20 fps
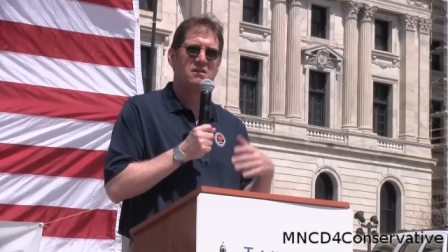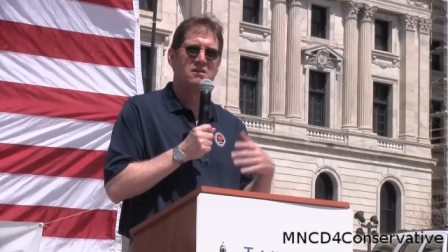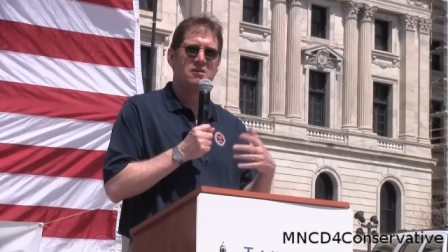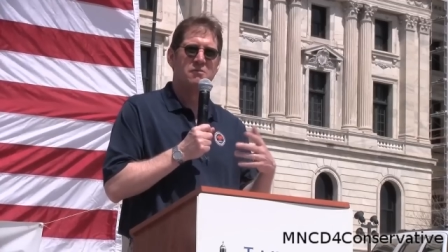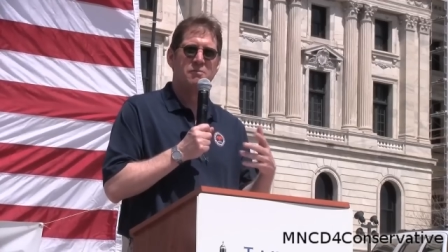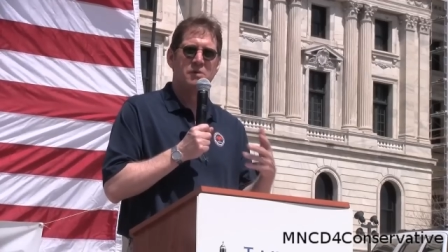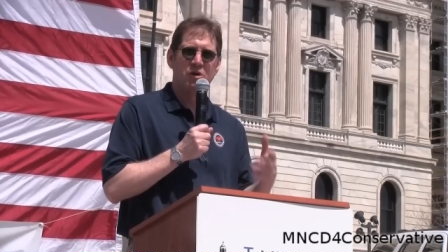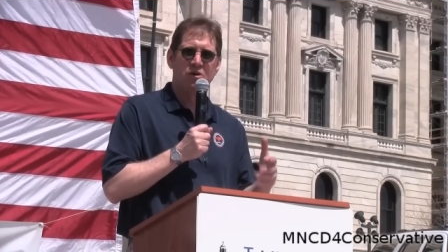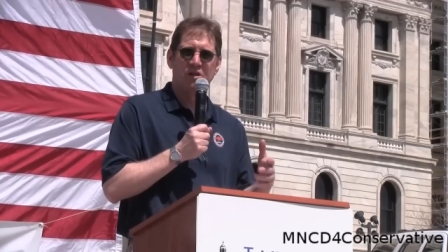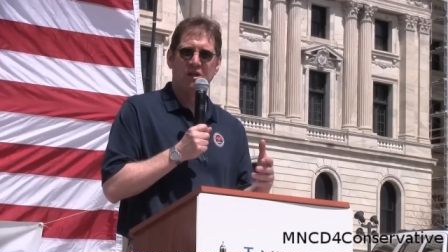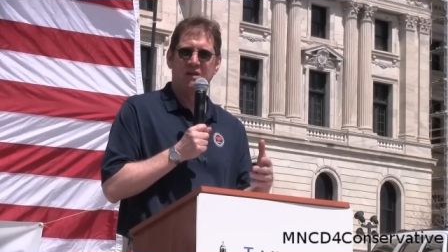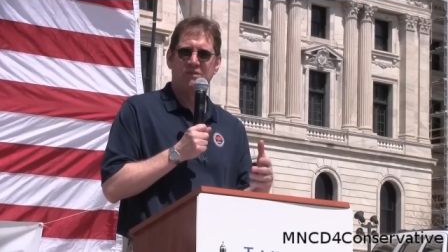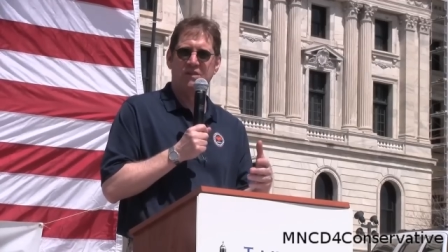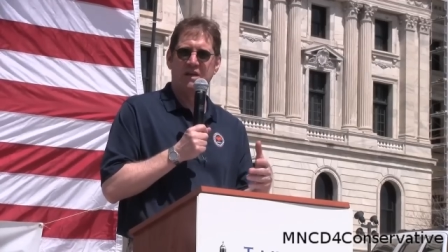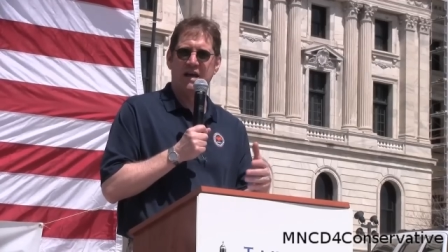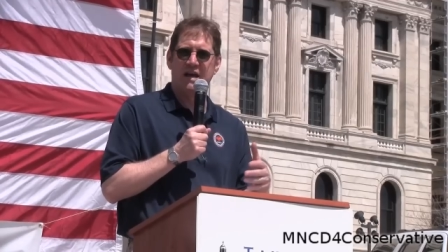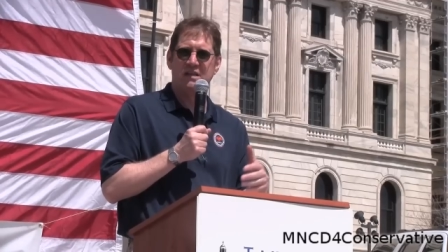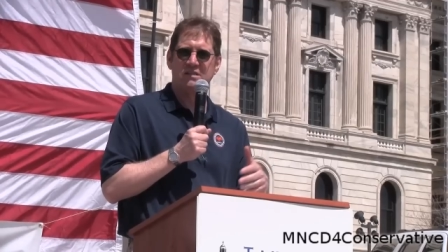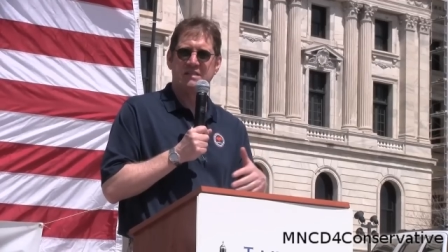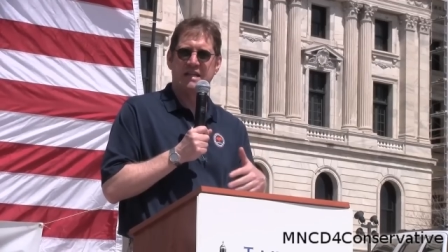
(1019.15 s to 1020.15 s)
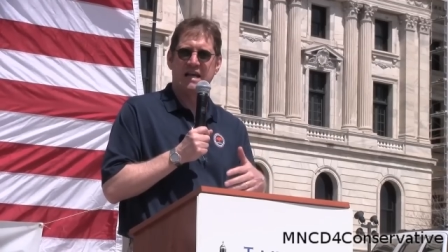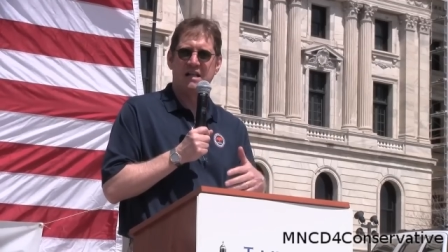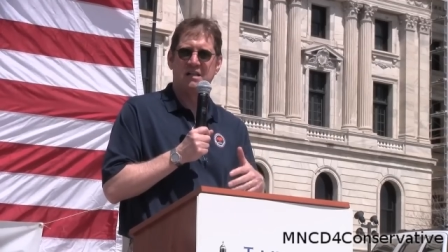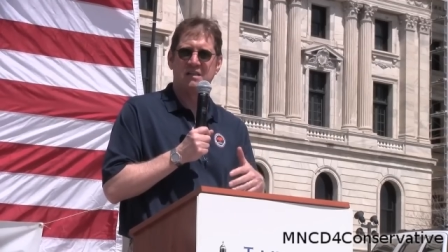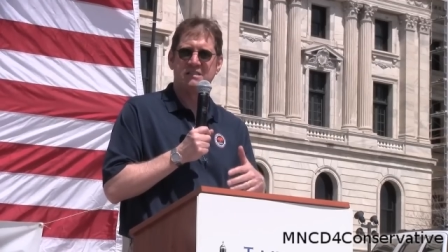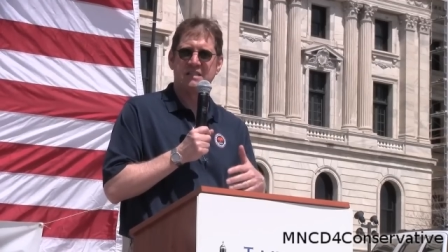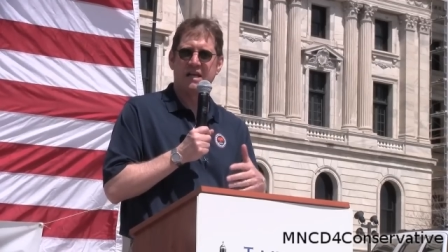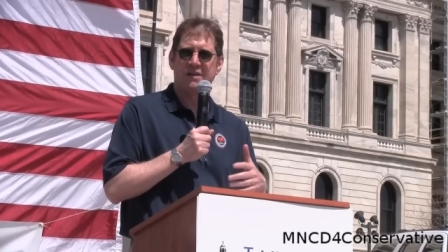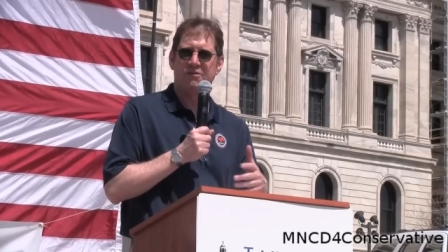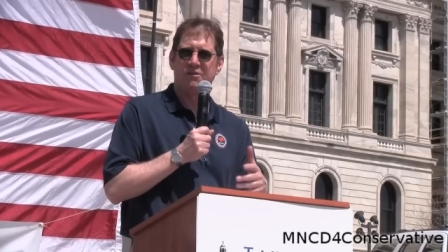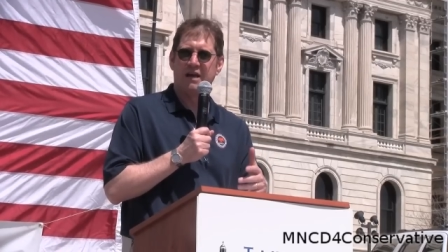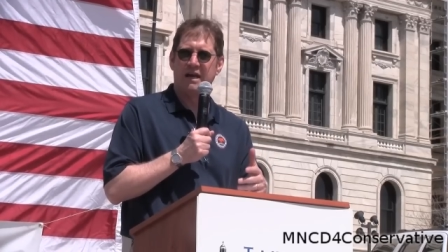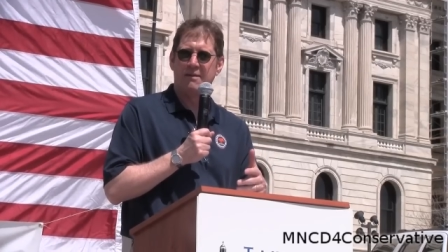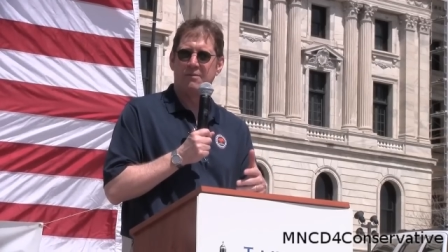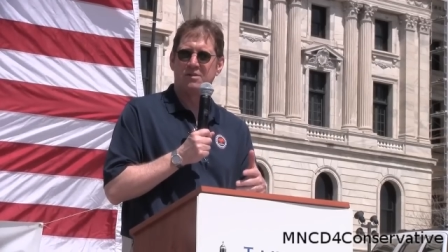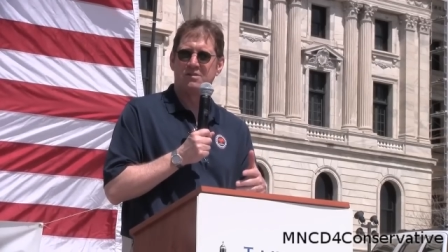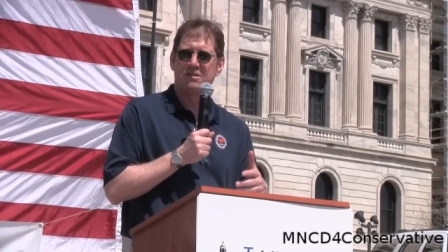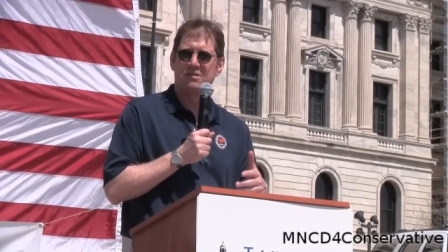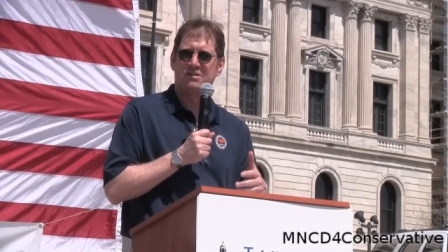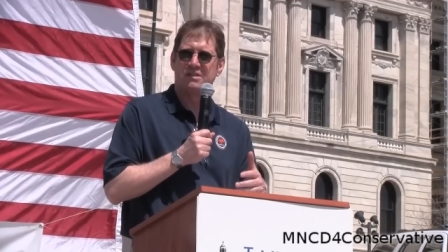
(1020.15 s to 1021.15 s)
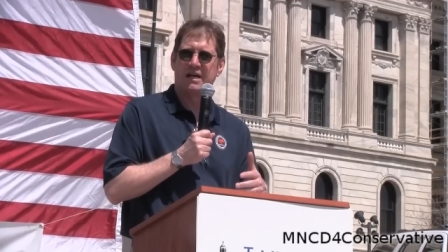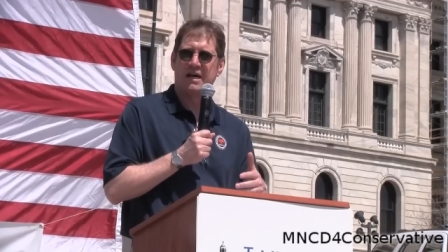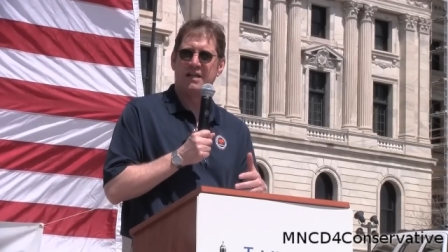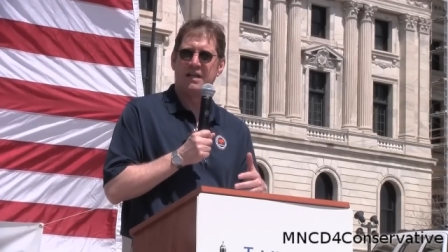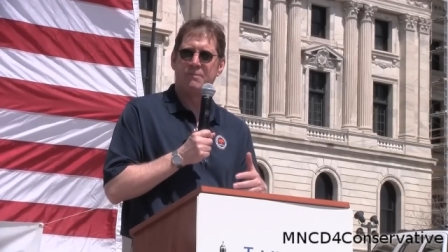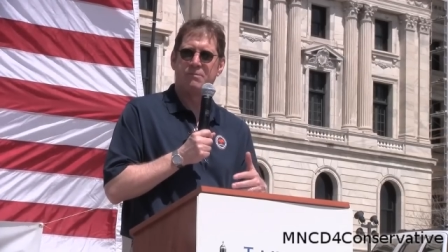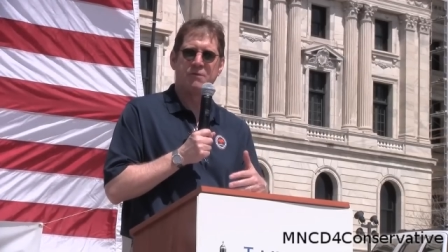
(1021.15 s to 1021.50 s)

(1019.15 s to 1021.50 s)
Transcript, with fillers: the beauty of that, as Alexander Hamilton said,